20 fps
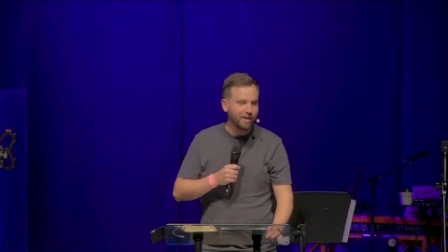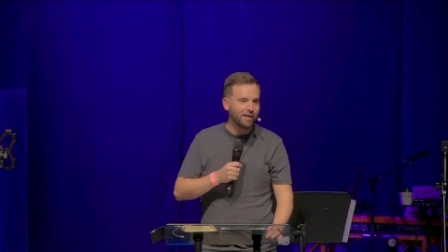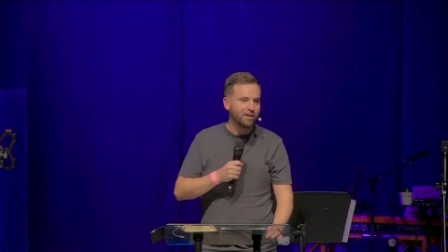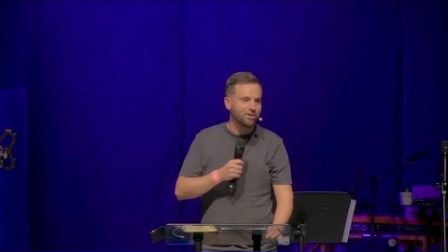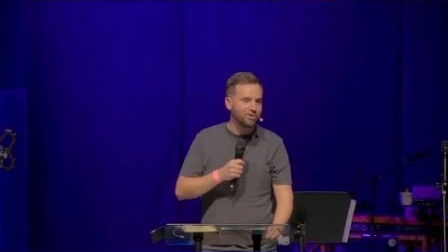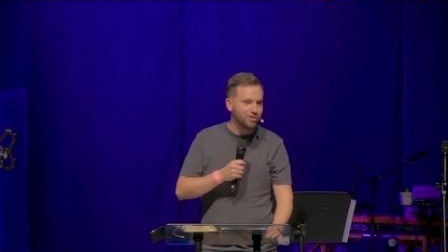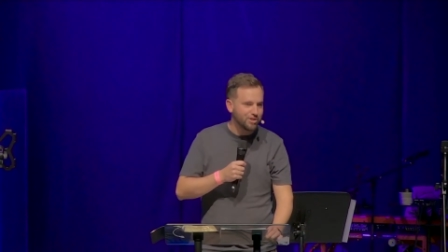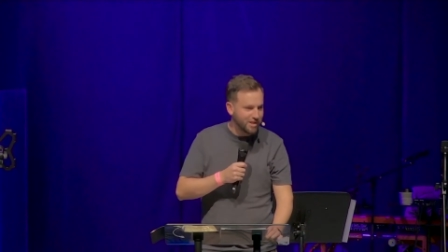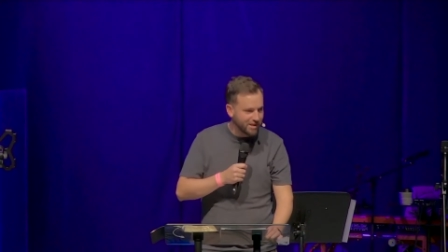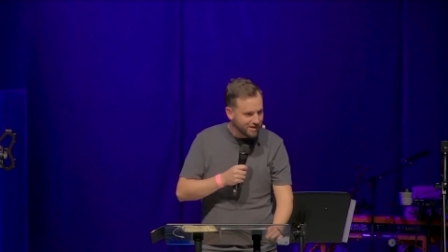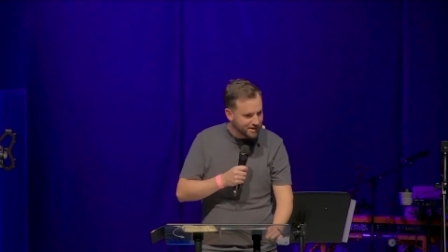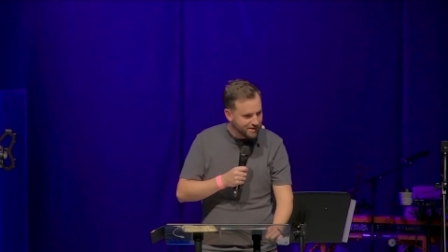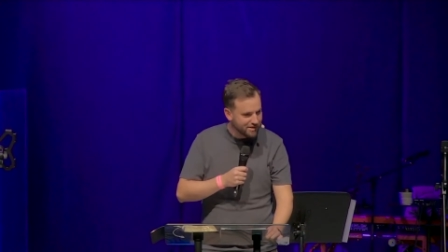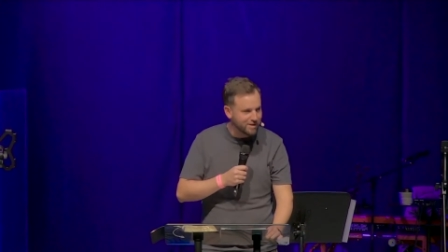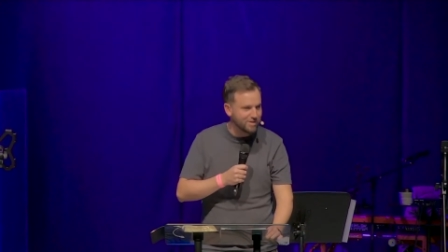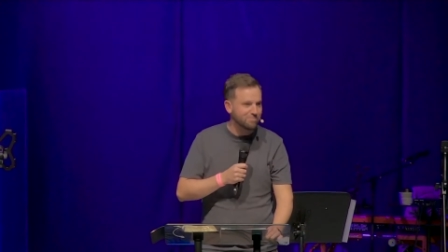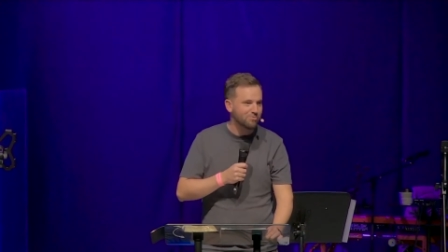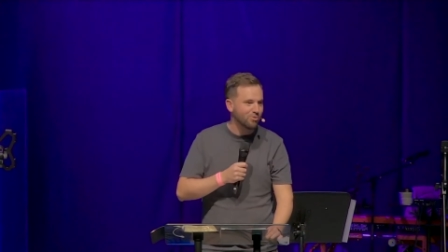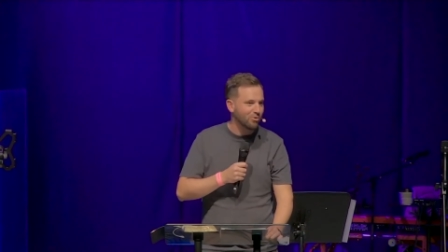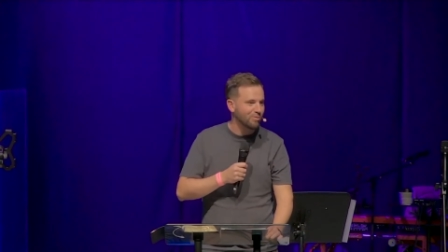Jesus is
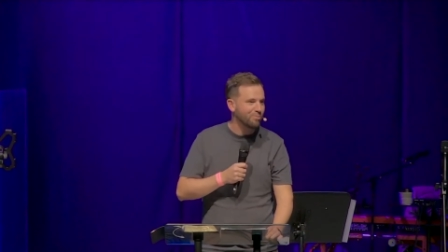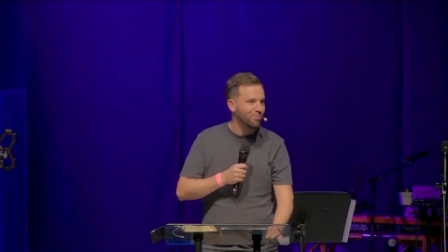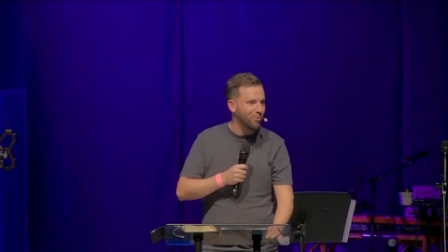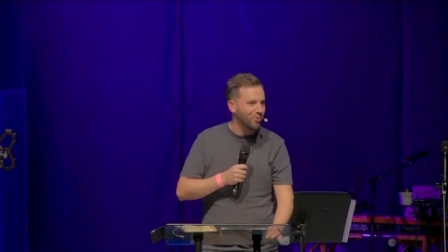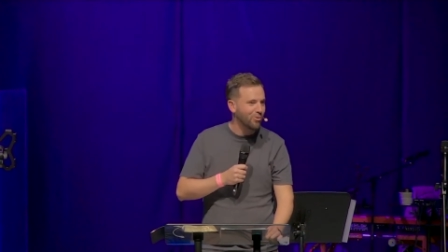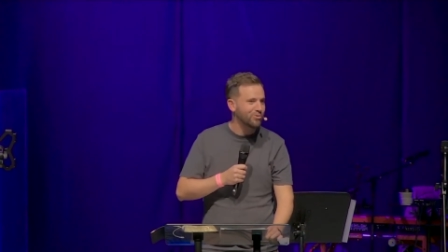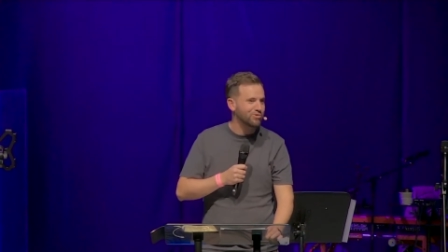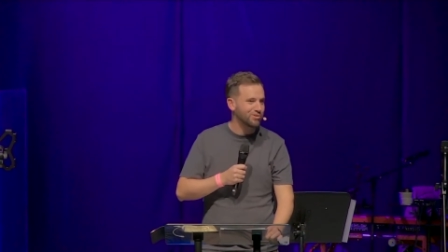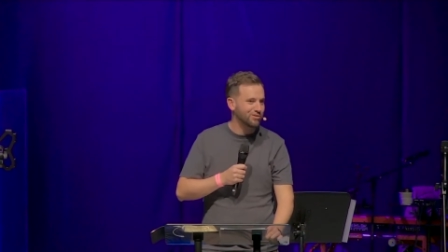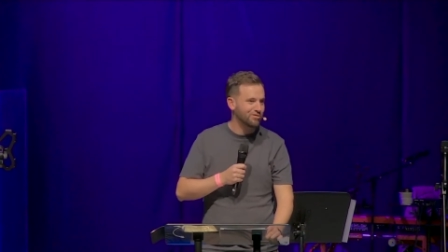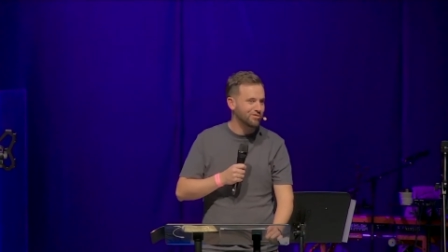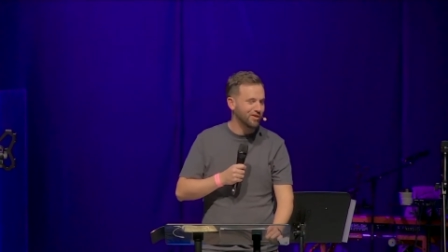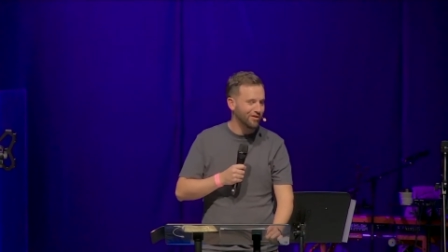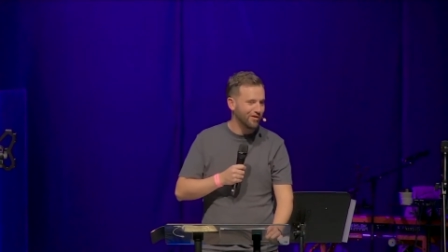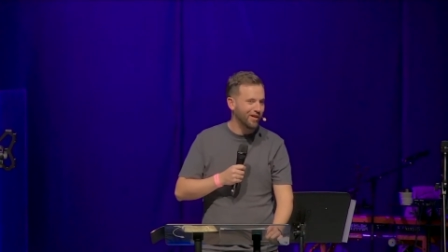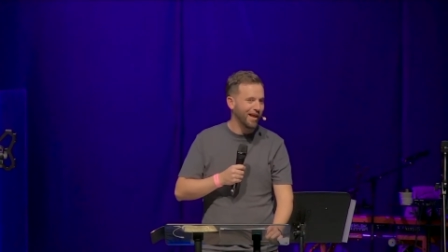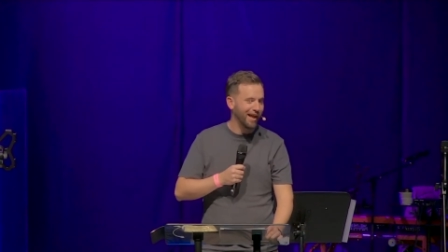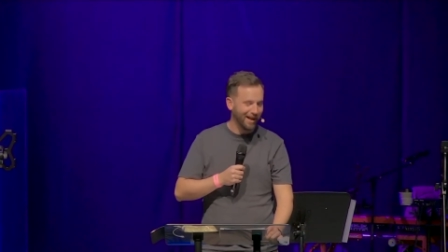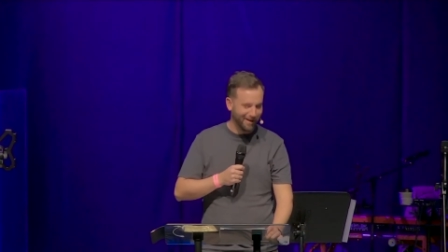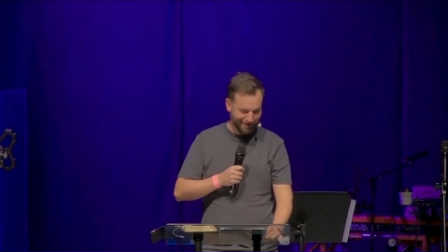more important than
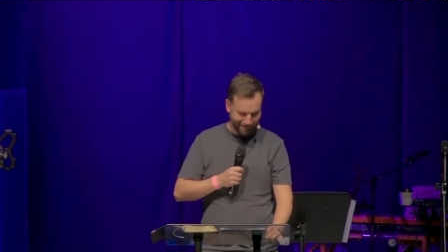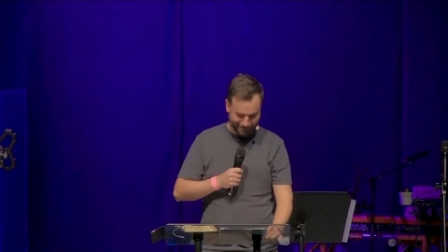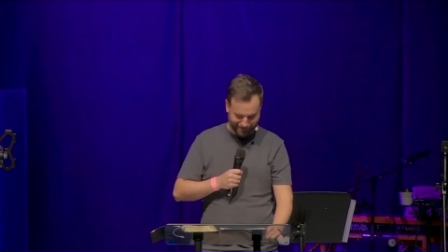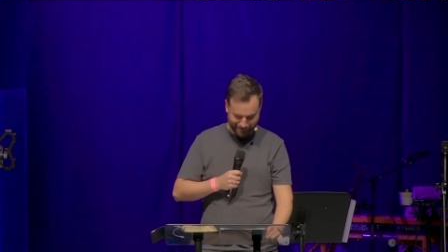that.